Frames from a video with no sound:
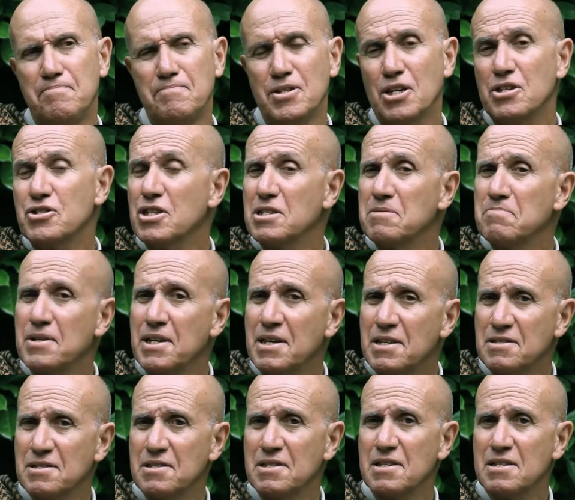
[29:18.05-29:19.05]
not just
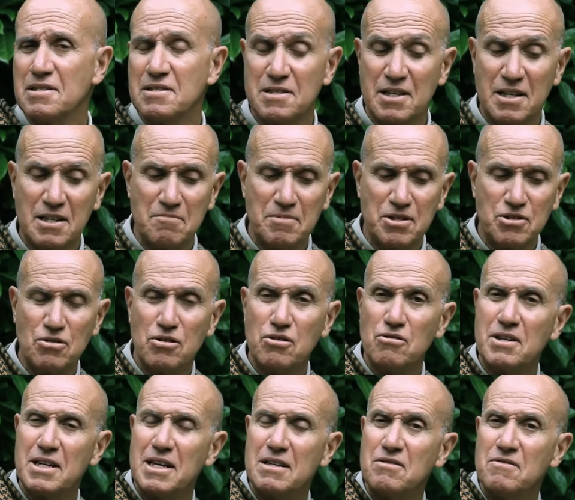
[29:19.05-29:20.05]
prehistory, it's taken me to
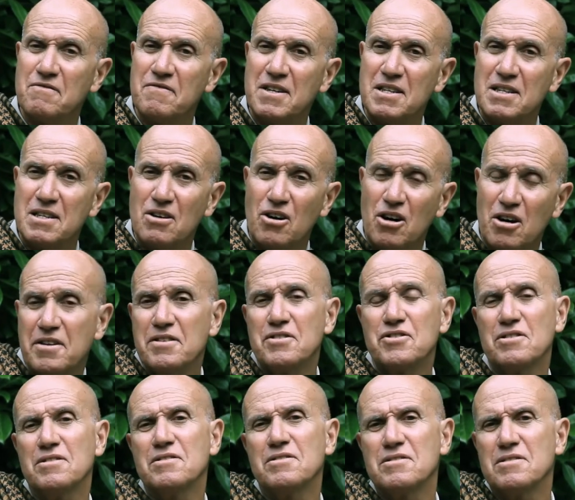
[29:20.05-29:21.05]
look at the very
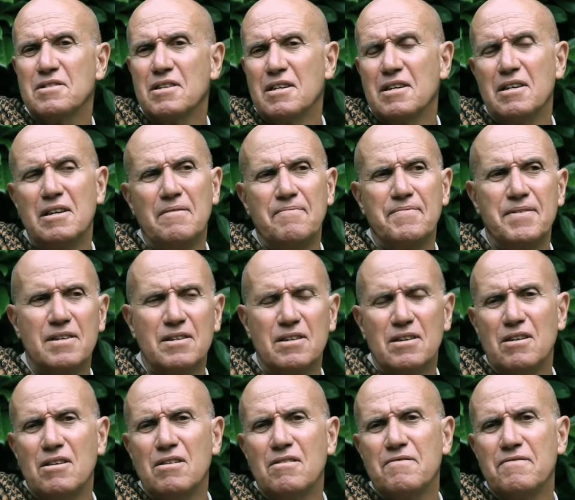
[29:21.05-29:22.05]
origins
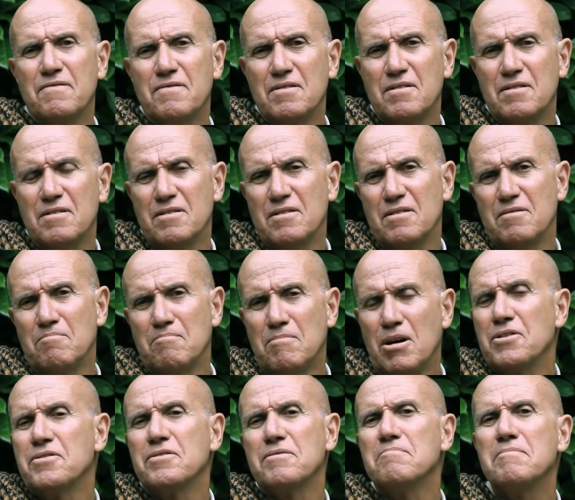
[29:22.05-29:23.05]
of
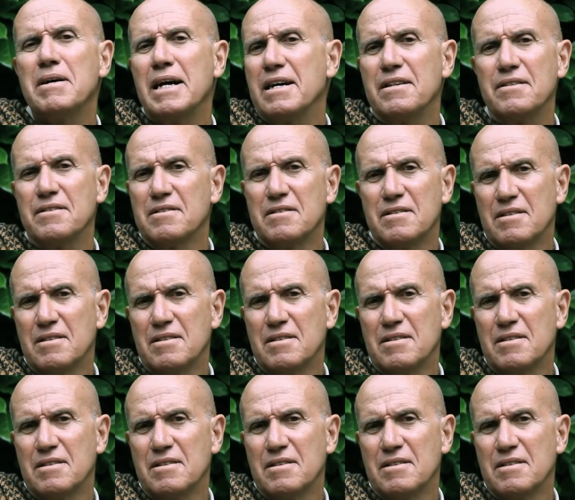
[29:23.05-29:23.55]
modern man,